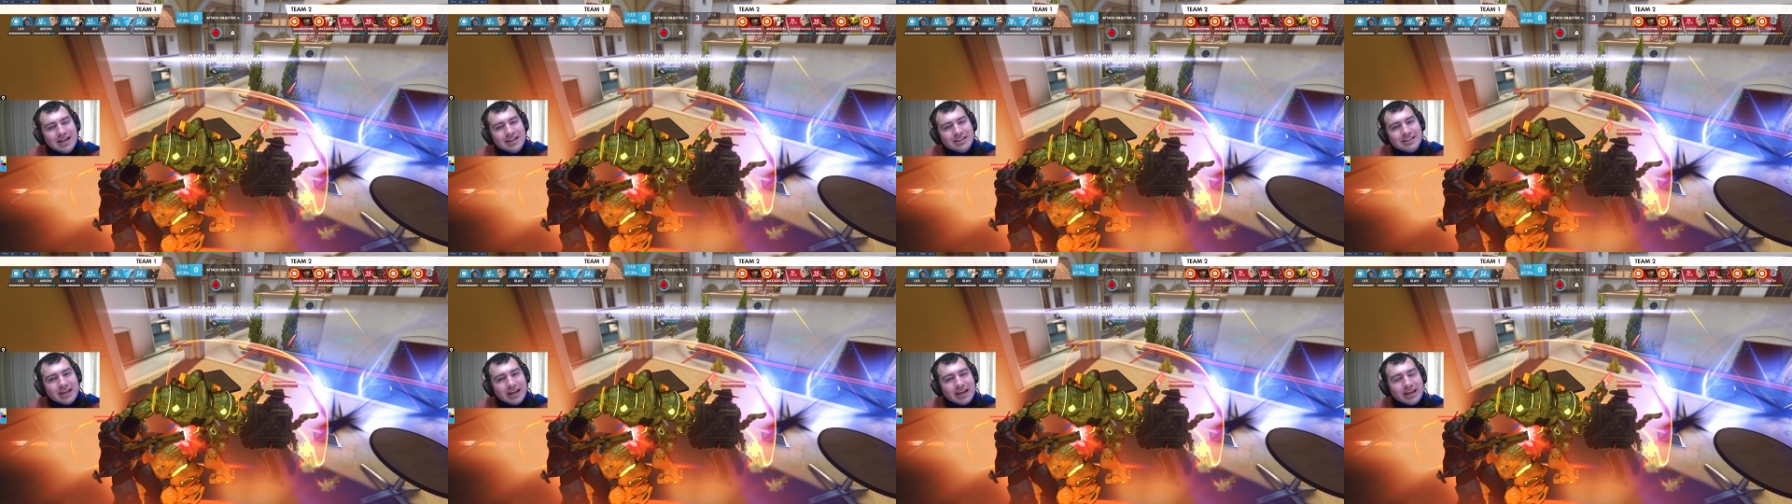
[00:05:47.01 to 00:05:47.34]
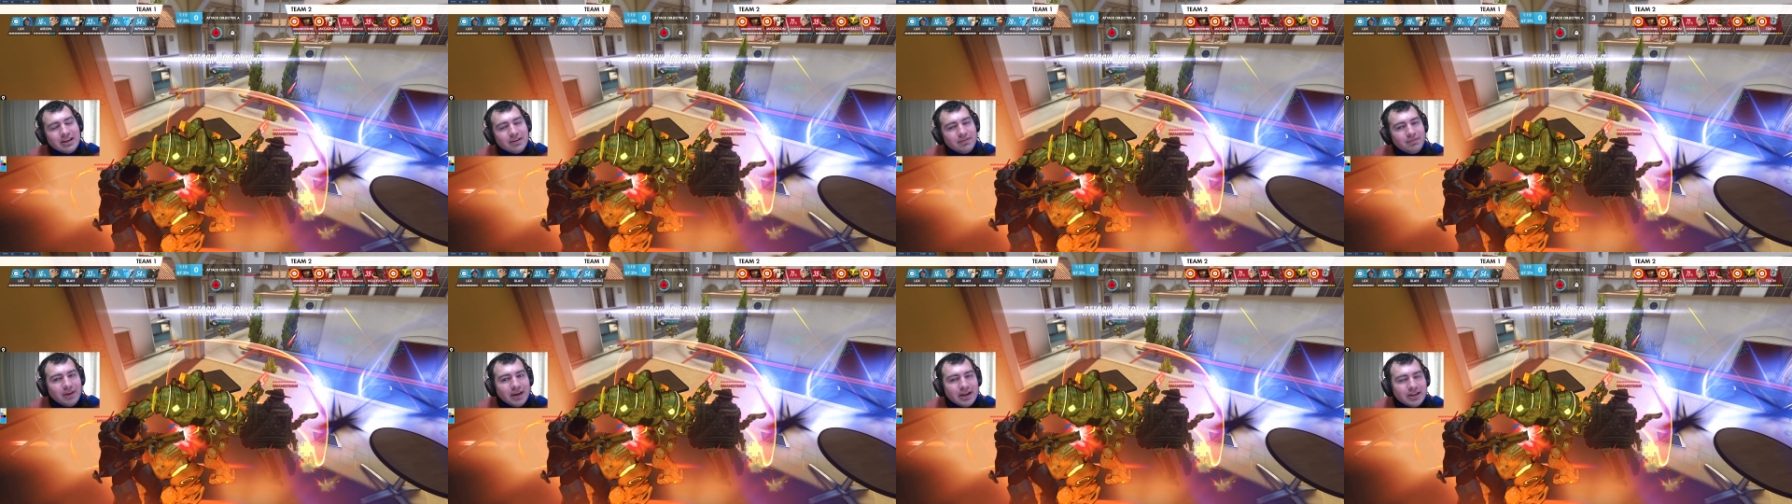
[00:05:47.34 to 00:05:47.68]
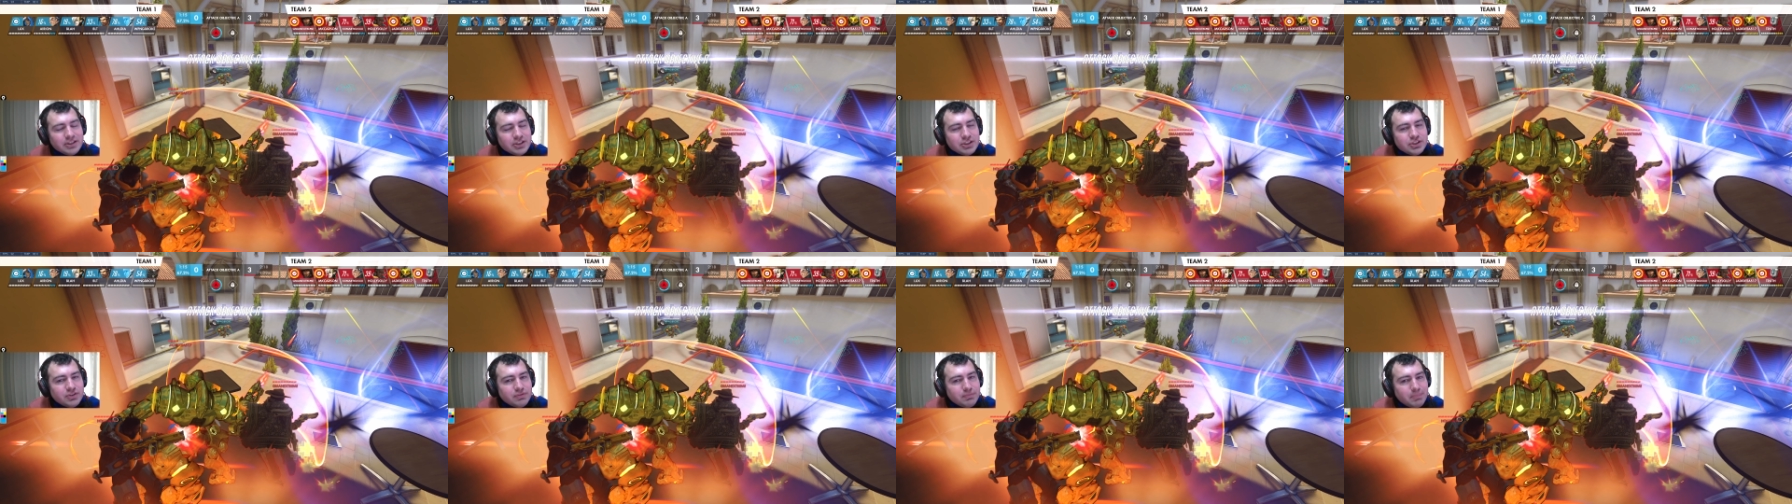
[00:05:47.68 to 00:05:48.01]
take
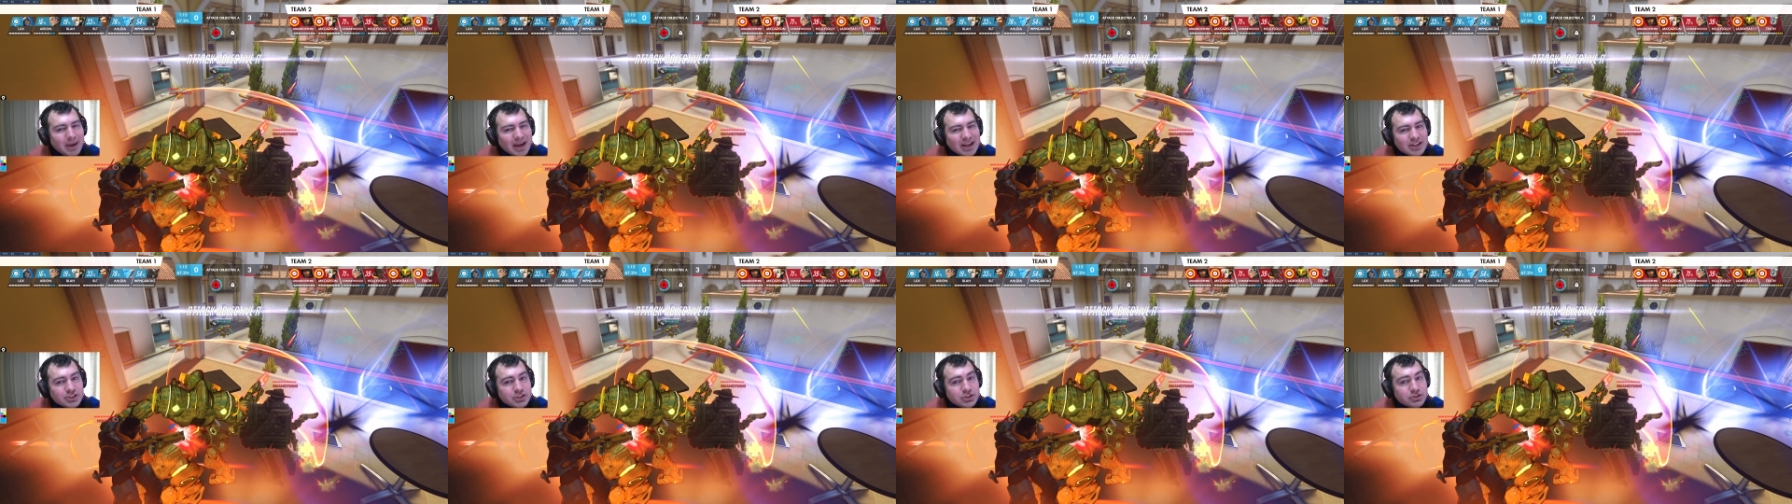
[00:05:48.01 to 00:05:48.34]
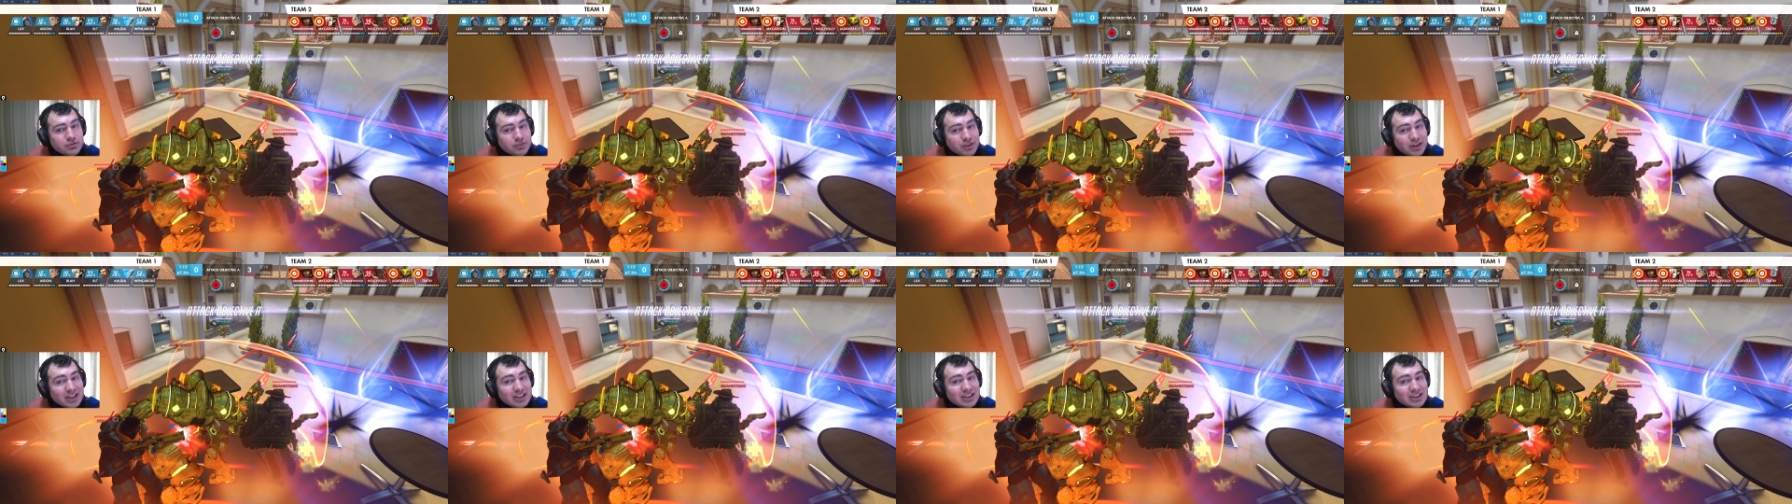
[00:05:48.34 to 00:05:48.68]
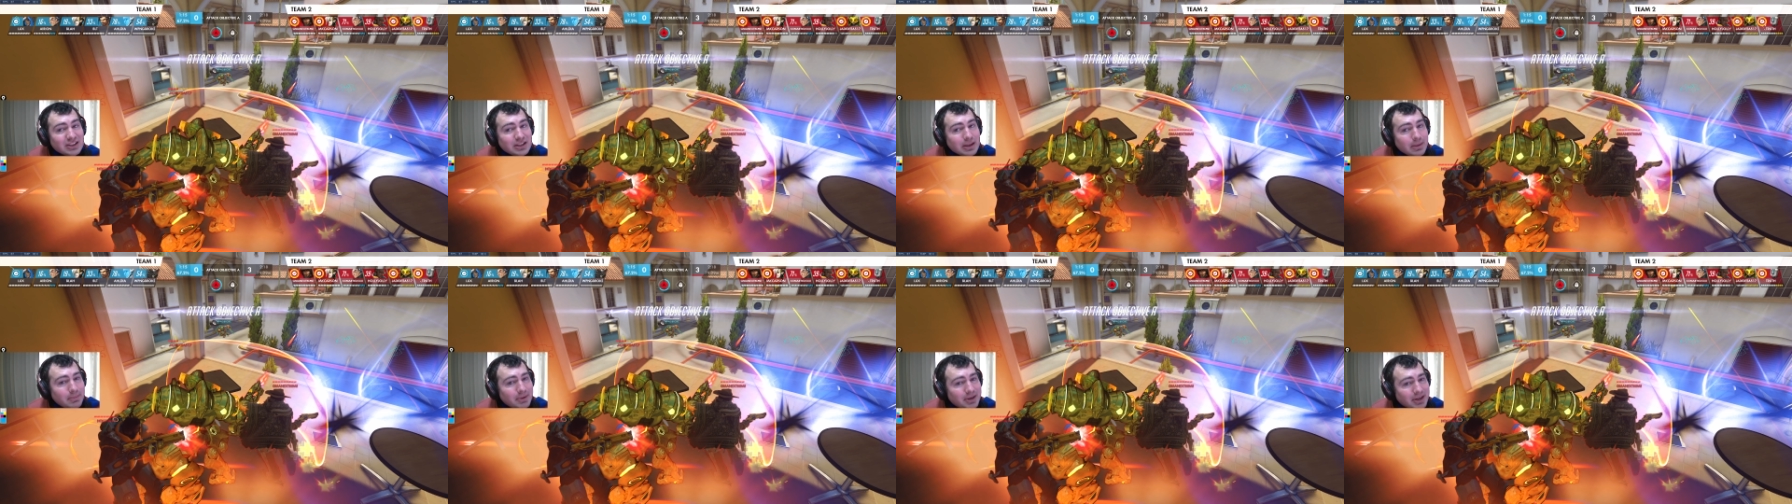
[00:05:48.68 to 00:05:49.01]
advantage of Bastion's very
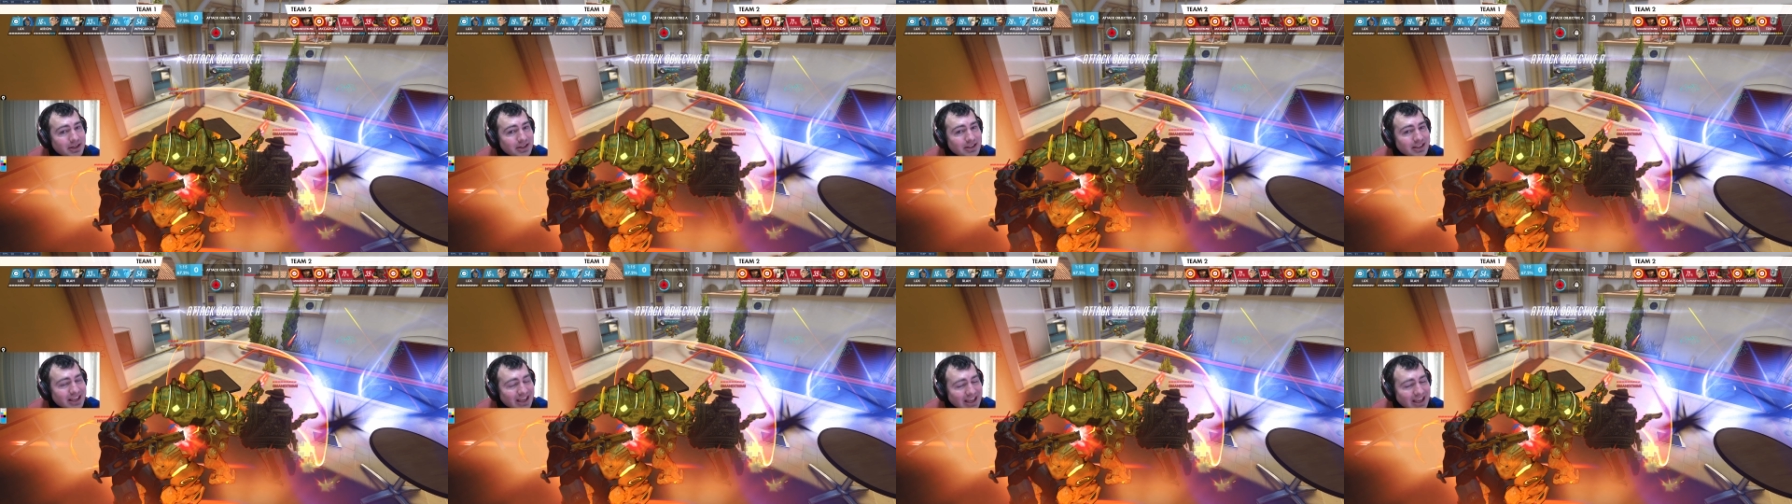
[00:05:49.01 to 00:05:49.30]
limited